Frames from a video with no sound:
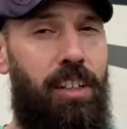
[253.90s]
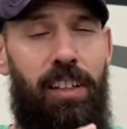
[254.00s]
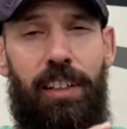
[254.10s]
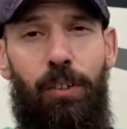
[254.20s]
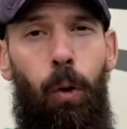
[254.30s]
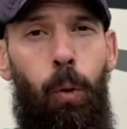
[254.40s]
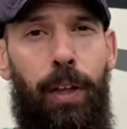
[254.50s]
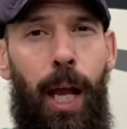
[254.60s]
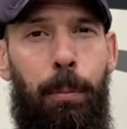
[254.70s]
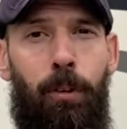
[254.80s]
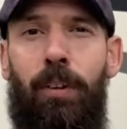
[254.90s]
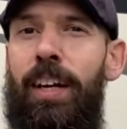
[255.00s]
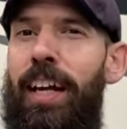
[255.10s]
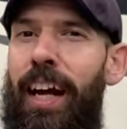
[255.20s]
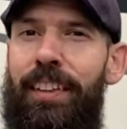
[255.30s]
clean the whole camper,
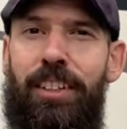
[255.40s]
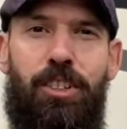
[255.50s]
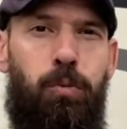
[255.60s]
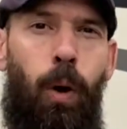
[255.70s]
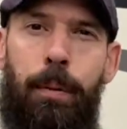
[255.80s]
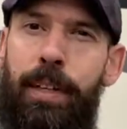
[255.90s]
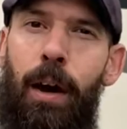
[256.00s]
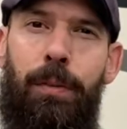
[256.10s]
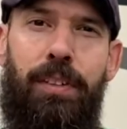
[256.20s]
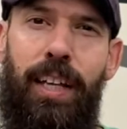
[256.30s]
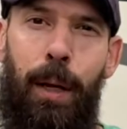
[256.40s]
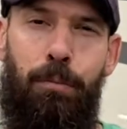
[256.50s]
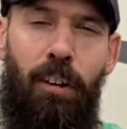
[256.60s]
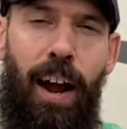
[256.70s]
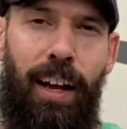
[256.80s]
and then just wipe down with the damp
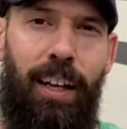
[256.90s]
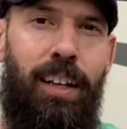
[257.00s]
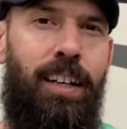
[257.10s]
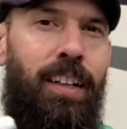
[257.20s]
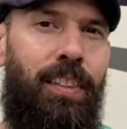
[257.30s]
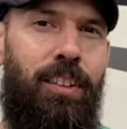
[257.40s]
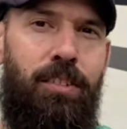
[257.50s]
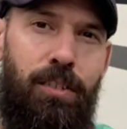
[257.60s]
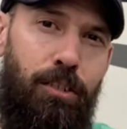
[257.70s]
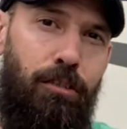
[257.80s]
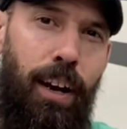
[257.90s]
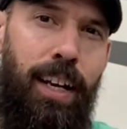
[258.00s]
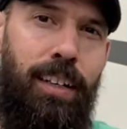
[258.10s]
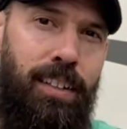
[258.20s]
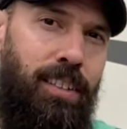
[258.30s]
rag. This is
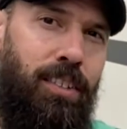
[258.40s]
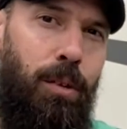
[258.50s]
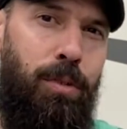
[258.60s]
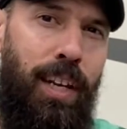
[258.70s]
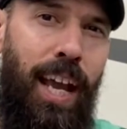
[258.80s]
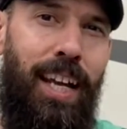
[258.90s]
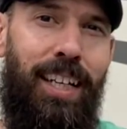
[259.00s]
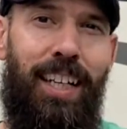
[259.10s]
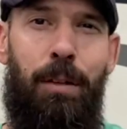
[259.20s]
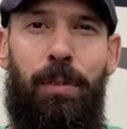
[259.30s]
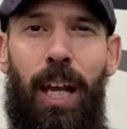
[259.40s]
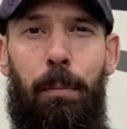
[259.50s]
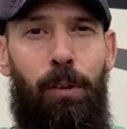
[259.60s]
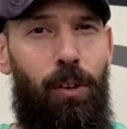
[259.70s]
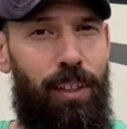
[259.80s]
great. This comes in handy to keep the
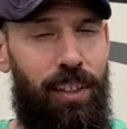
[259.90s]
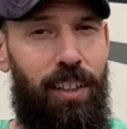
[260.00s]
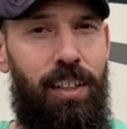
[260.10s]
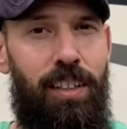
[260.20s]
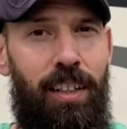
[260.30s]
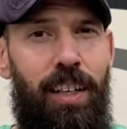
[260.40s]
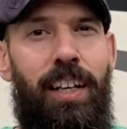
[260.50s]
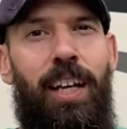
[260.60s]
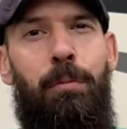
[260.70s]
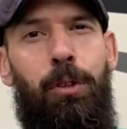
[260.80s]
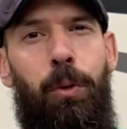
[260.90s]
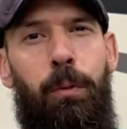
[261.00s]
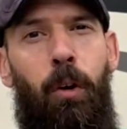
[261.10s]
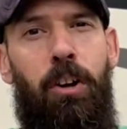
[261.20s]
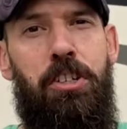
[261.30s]
camper looking good in
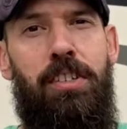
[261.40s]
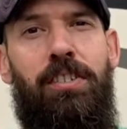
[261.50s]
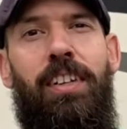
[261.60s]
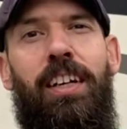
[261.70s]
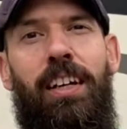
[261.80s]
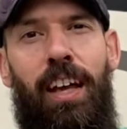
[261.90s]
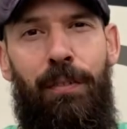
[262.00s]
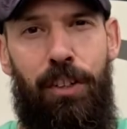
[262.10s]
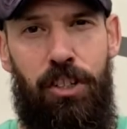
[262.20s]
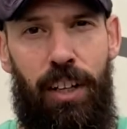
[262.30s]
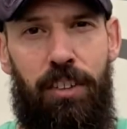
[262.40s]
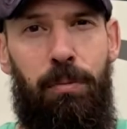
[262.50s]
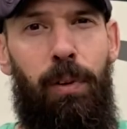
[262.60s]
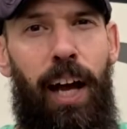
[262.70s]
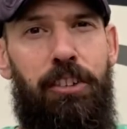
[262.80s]
between washes. If you just got
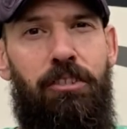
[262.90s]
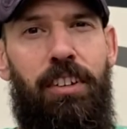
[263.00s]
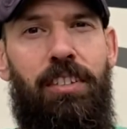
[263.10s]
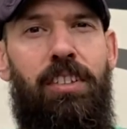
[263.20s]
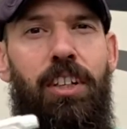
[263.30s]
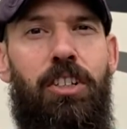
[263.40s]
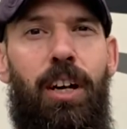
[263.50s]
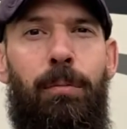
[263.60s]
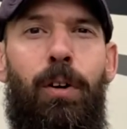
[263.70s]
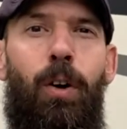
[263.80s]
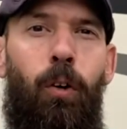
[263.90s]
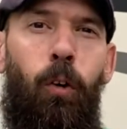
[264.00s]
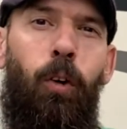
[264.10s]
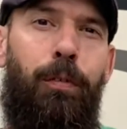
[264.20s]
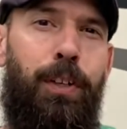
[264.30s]
some black streaks to touch up,
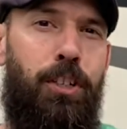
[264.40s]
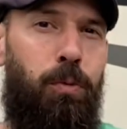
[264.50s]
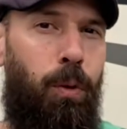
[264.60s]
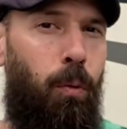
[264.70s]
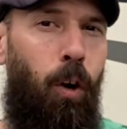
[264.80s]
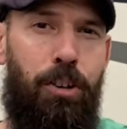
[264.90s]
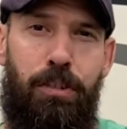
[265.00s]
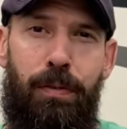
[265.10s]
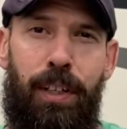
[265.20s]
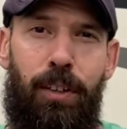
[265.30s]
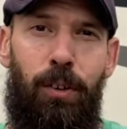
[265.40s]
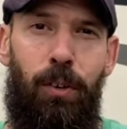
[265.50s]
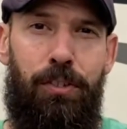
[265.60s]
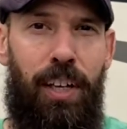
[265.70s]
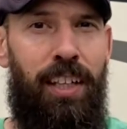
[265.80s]
or if you just want to wash your
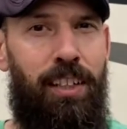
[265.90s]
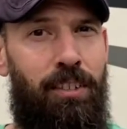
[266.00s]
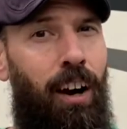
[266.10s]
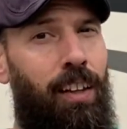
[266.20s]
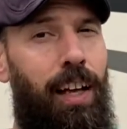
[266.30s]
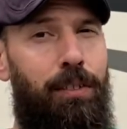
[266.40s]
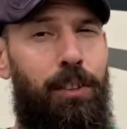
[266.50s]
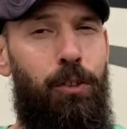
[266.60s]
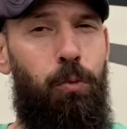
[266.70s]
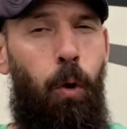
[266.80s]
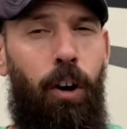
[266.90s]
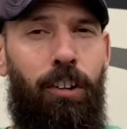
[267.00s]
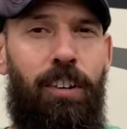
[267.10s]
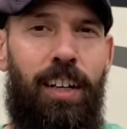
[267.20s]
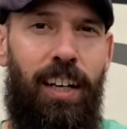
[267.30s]
vehicles and you're not allowed to use
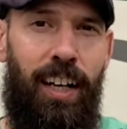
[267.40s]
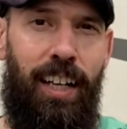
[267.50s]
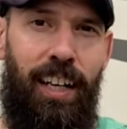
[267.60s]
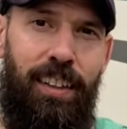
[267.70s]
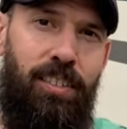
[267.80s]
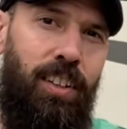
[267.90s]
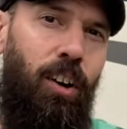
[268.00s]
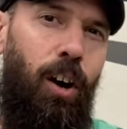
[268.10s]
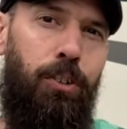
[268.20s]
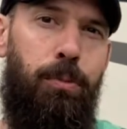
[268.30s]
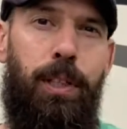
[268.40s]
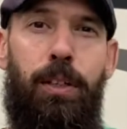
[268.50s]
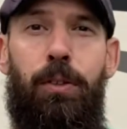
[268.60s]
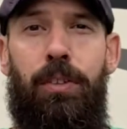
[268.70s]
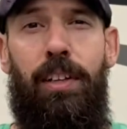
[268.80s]
water, again, this can also be
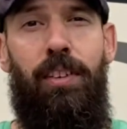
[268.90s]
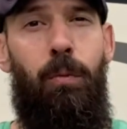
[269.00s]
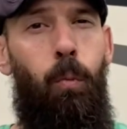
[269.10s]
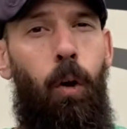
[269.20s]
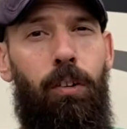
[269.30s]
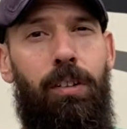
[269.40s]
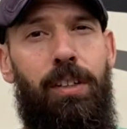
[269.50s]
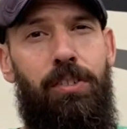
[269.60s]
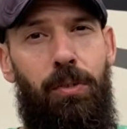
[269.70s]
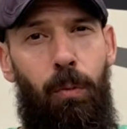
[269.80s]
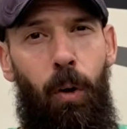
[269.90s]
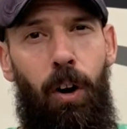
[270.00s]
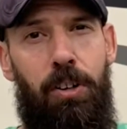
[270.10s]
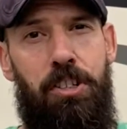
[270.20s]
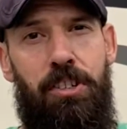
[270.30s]
used as a waterless
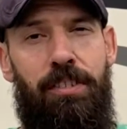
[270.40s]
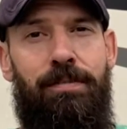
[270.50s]
wash.